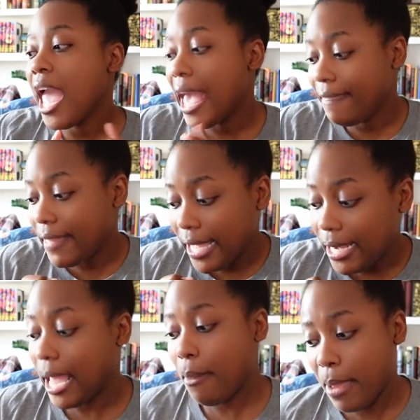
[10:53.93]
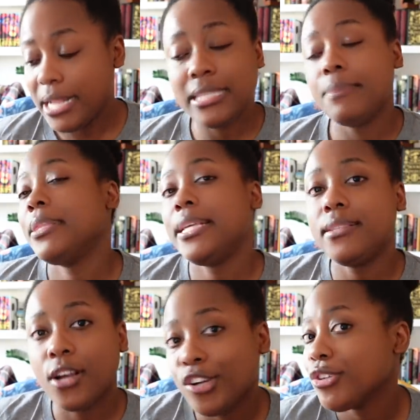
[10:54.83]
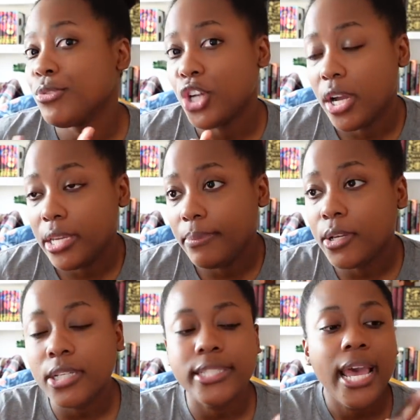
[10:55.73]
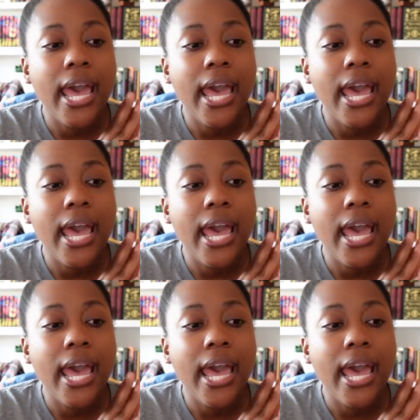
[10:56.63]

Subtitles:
And then, I mean, some of these are some chonky books.